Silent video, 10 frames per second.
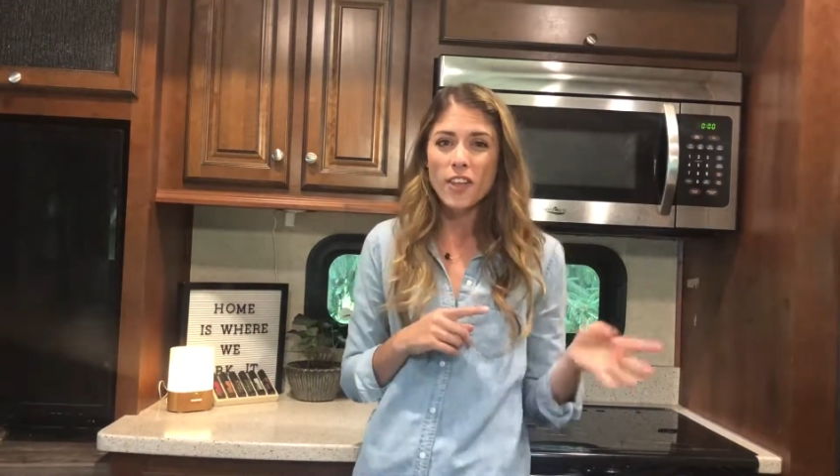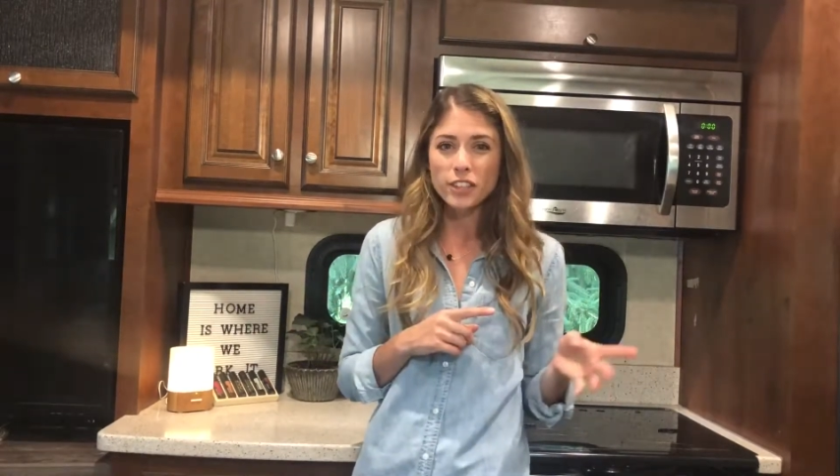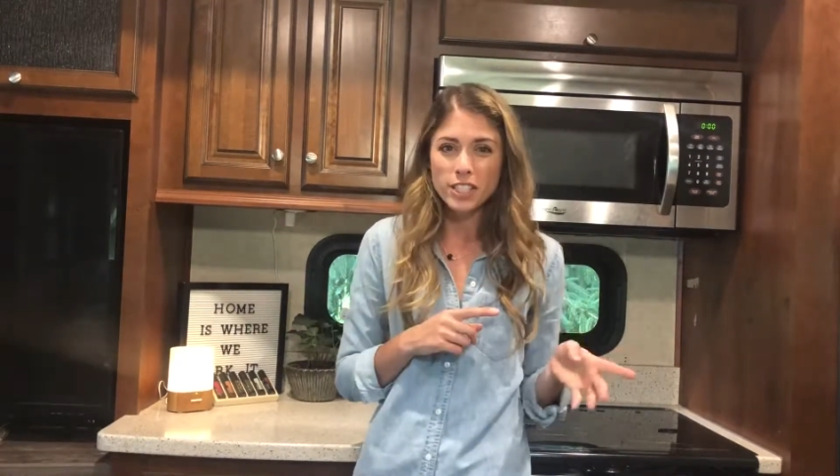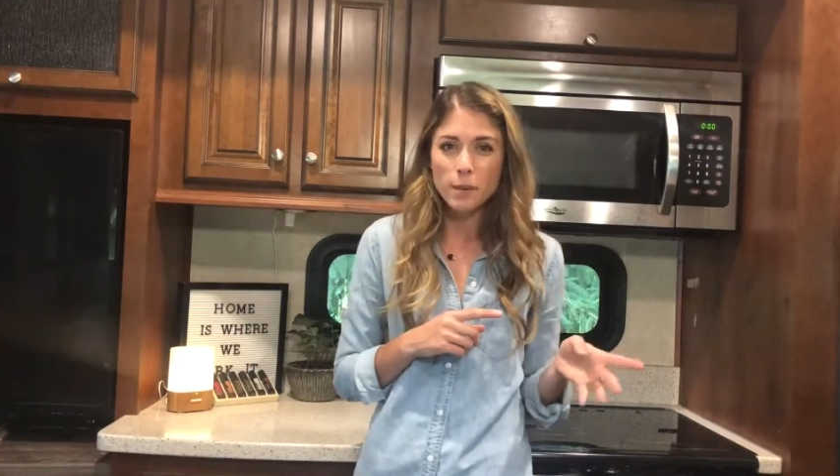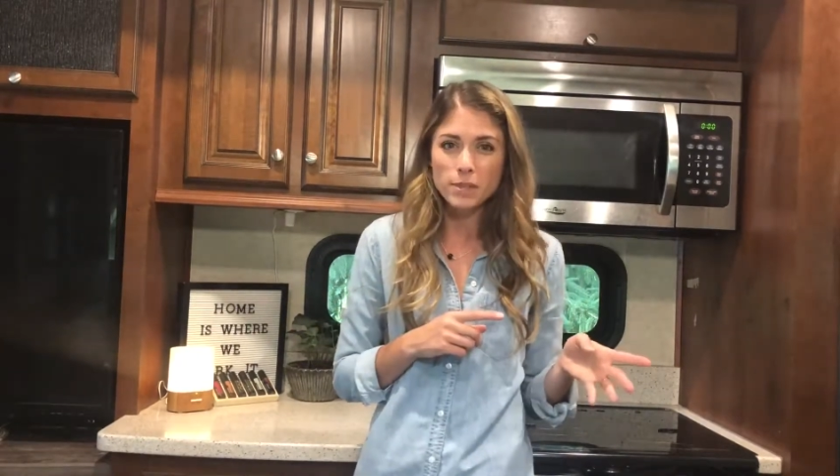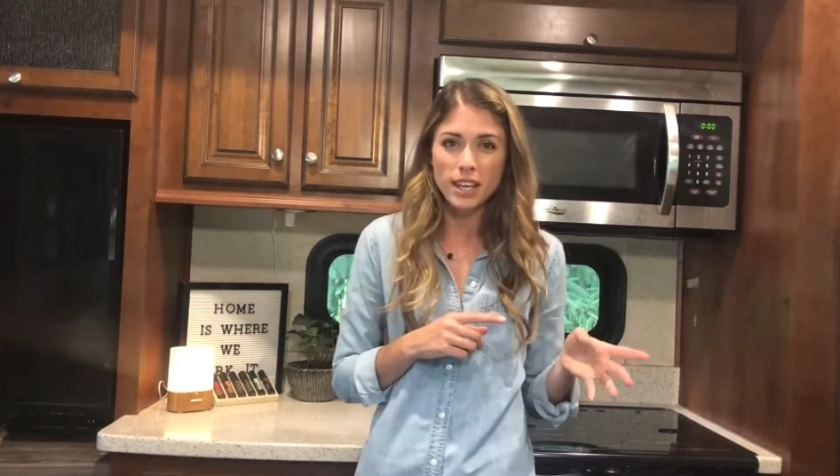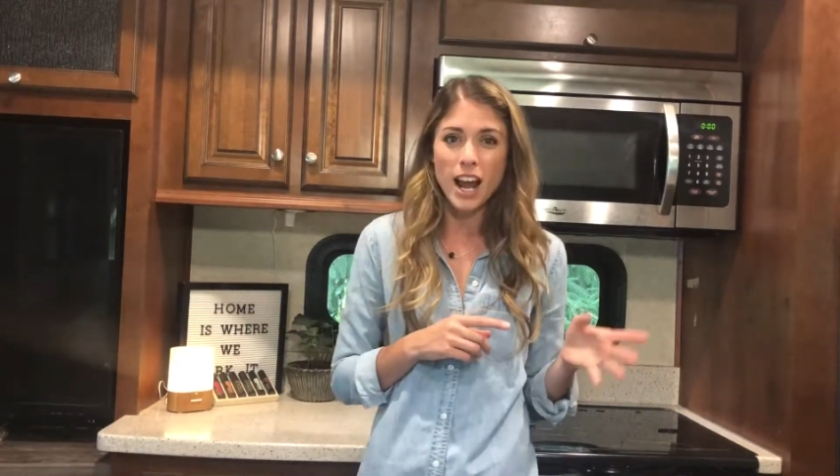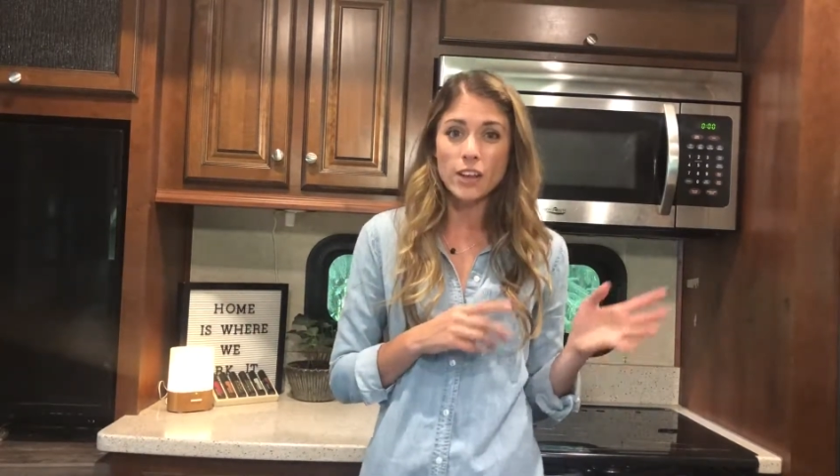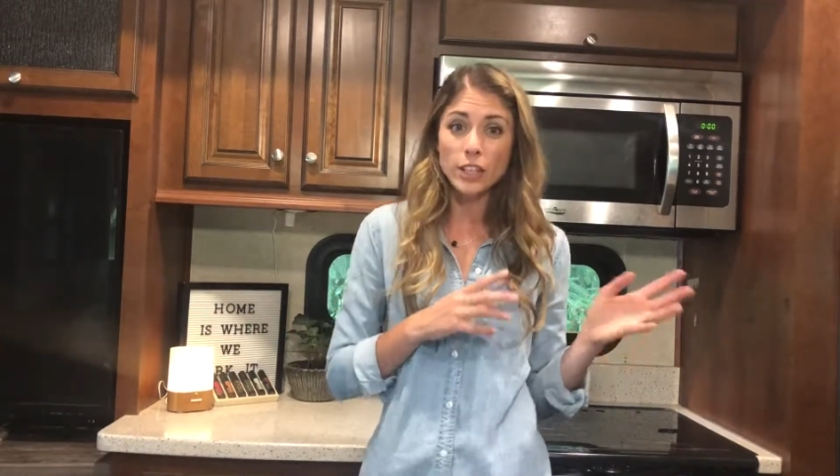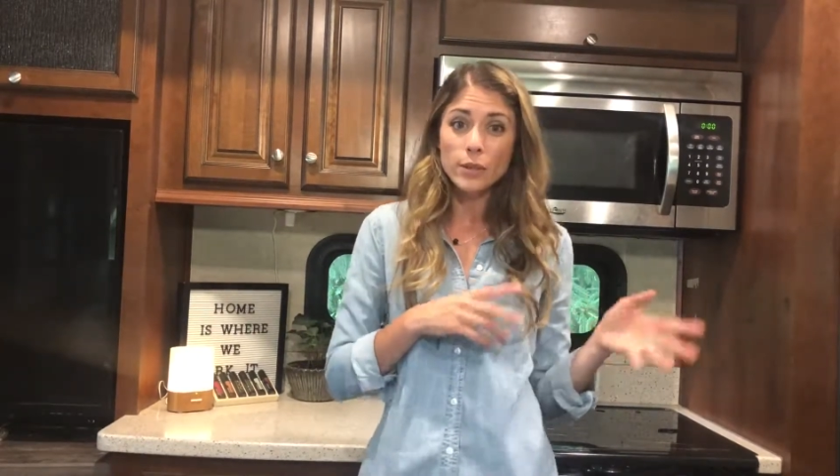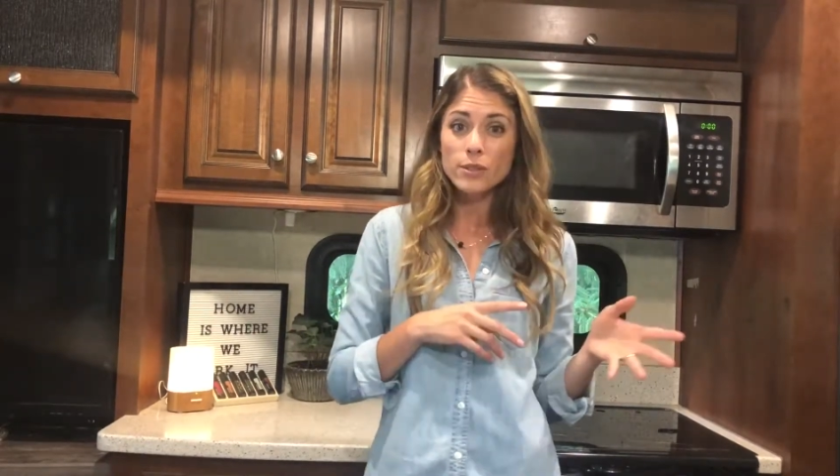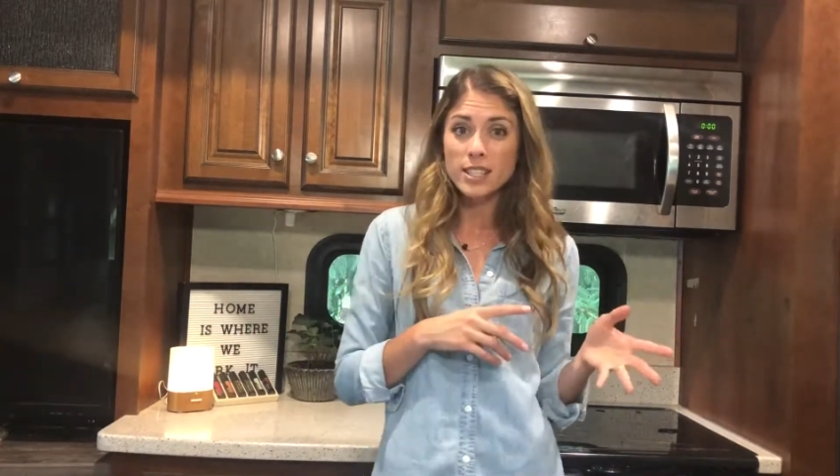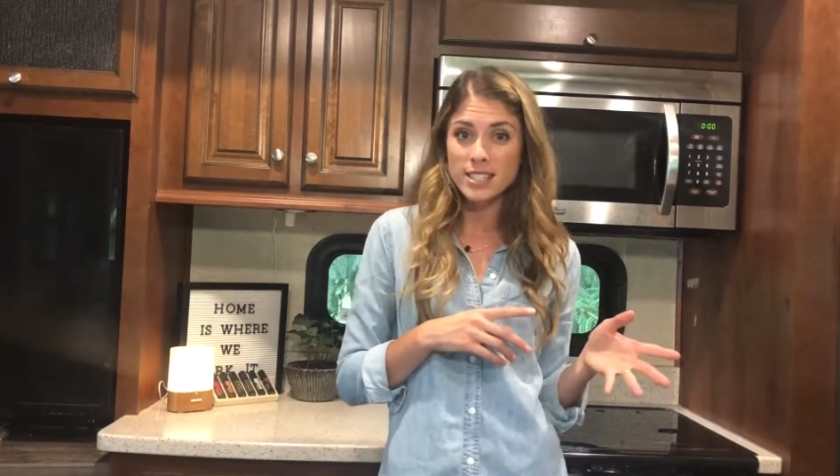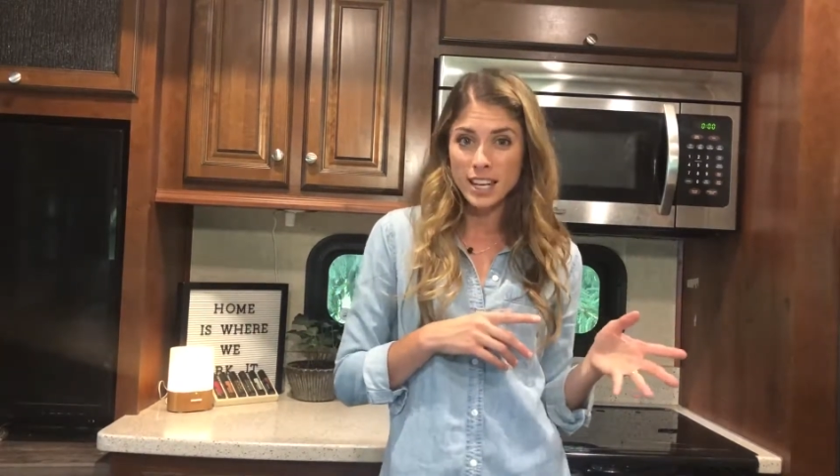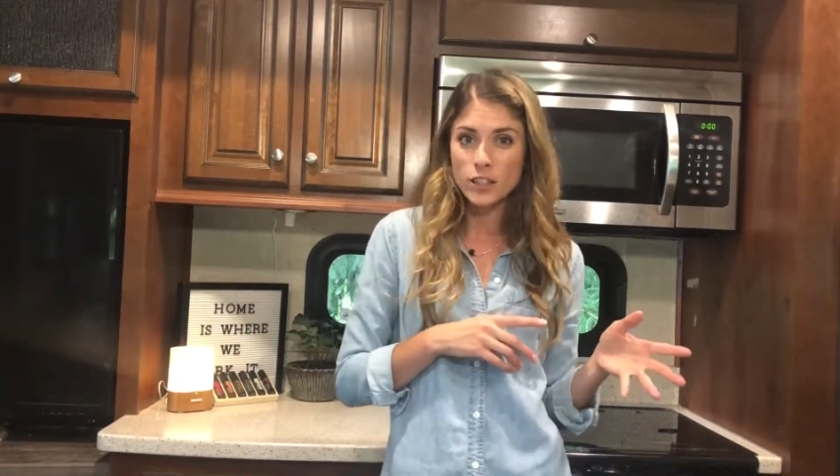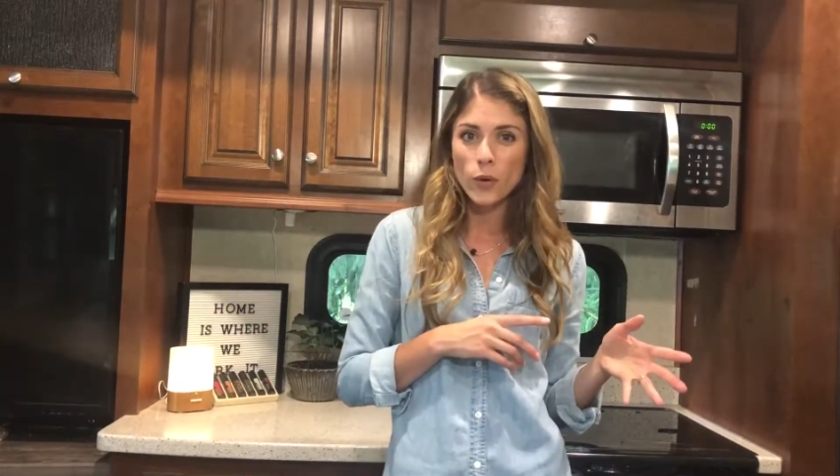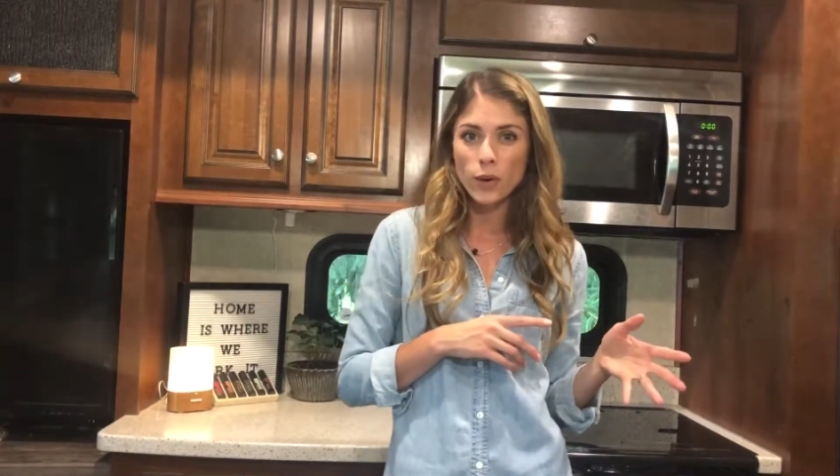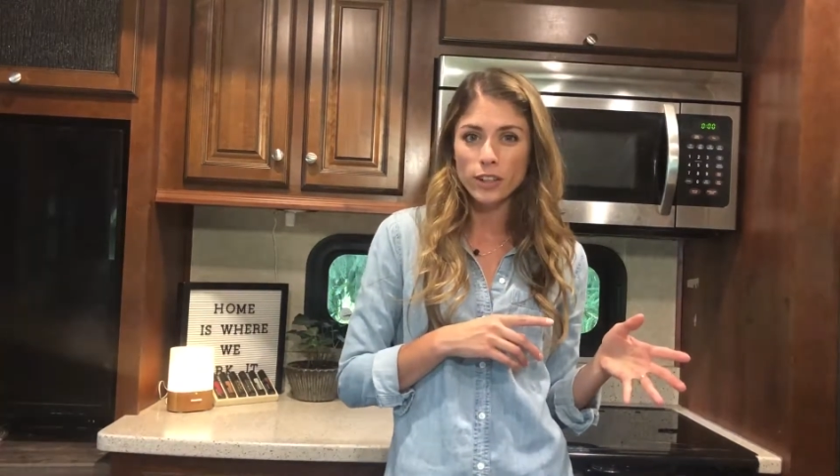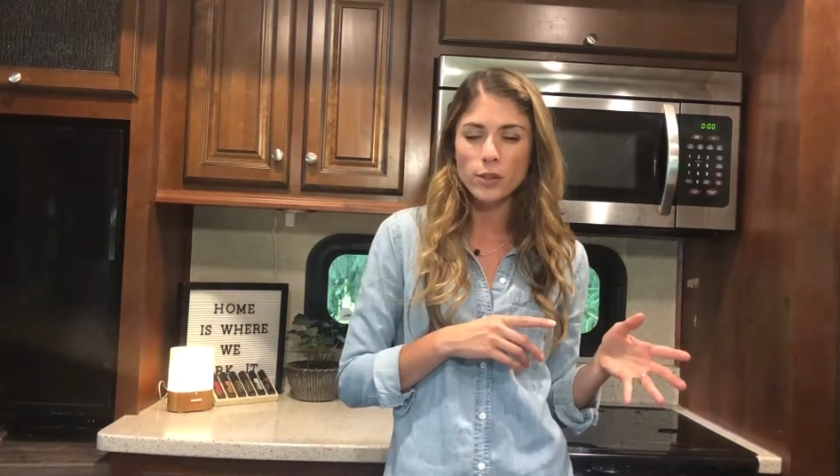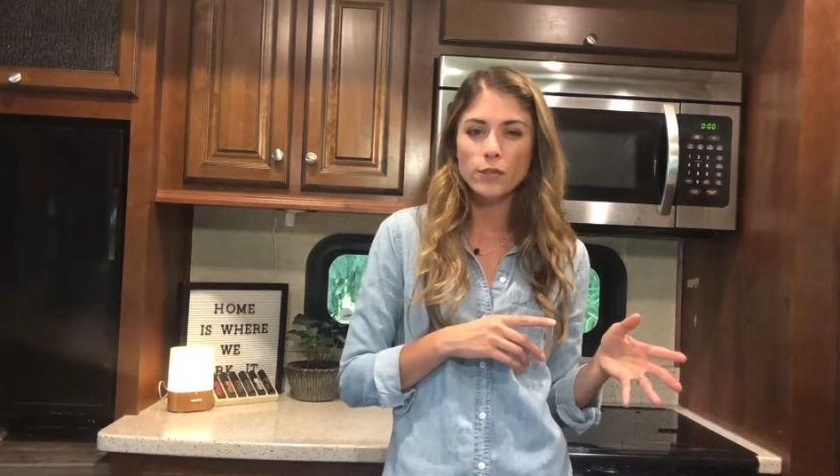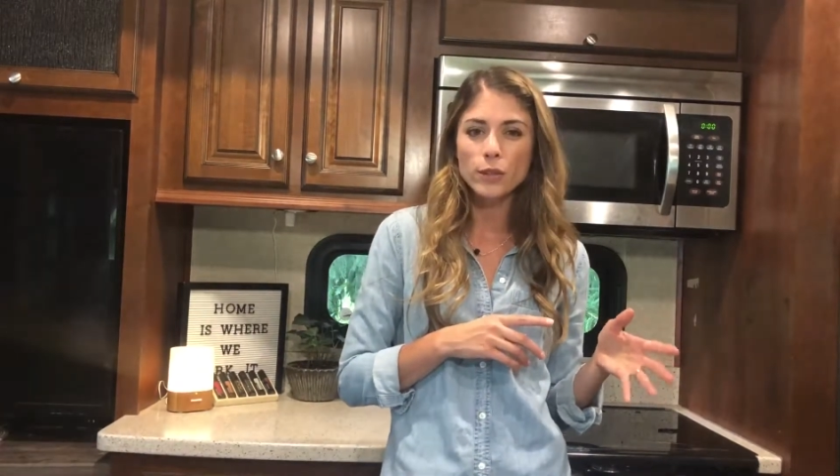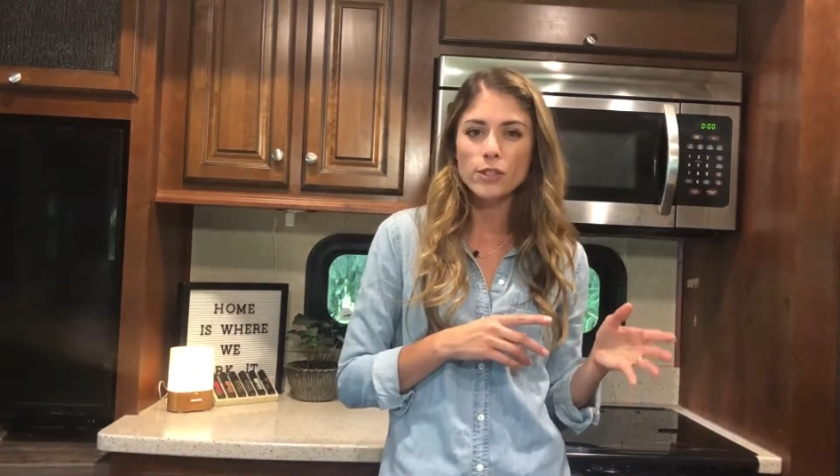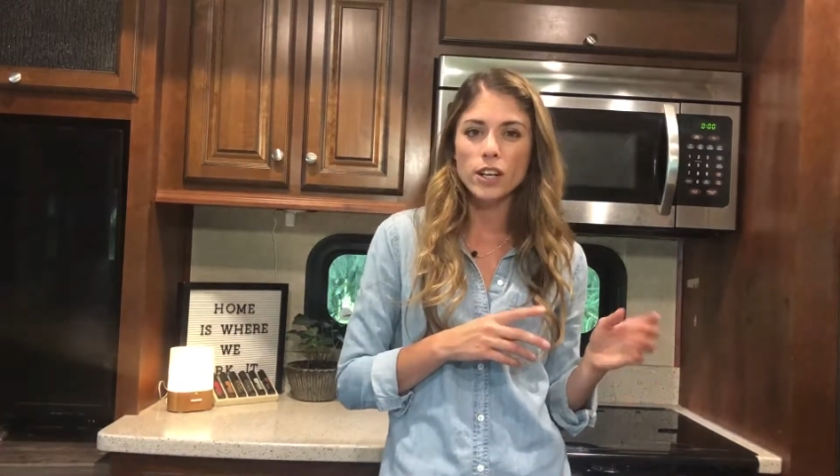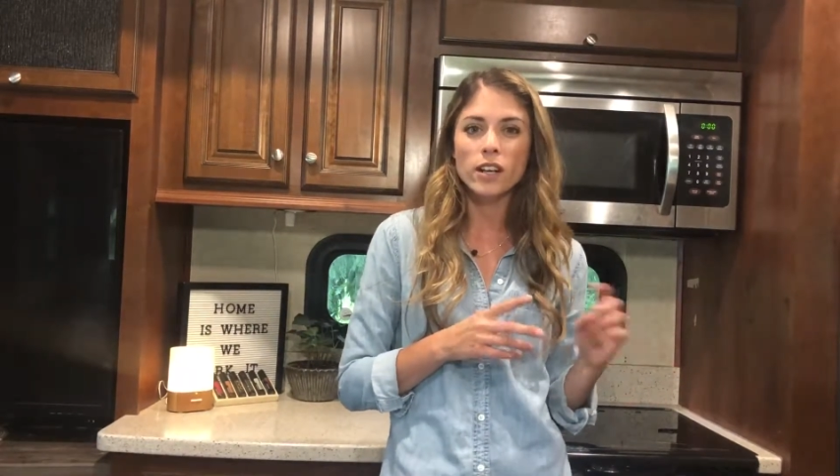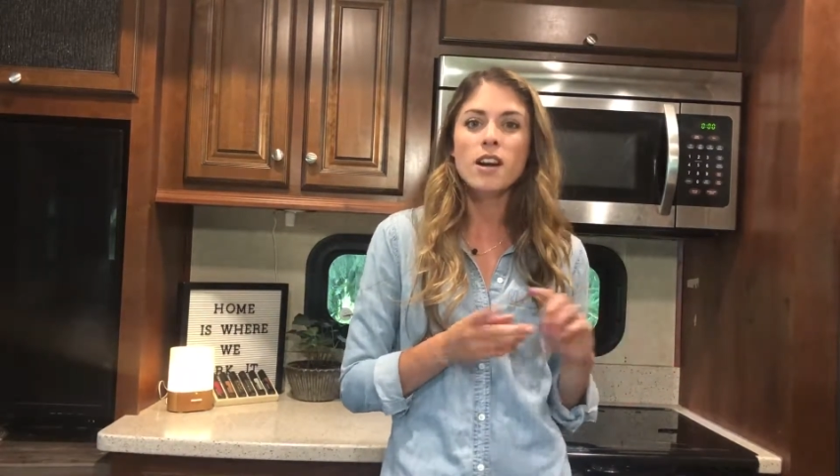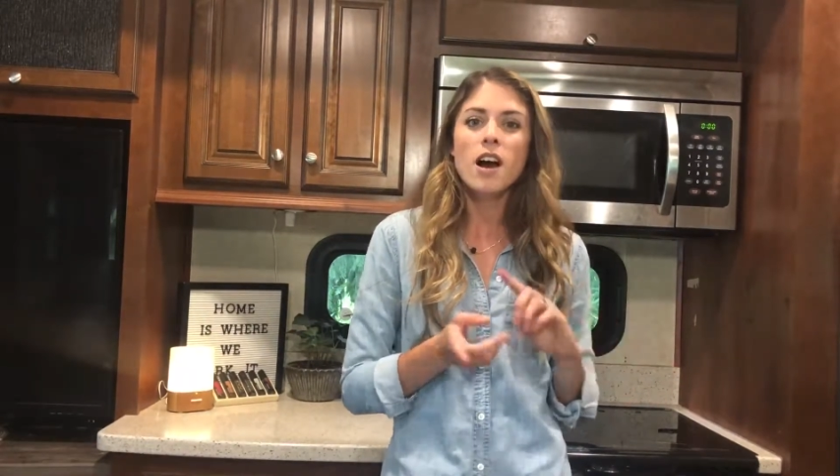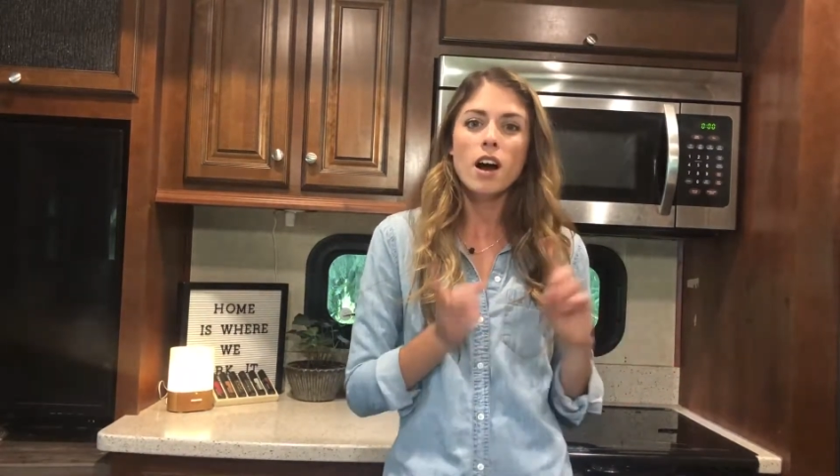other tips on how to use essential oil diffuser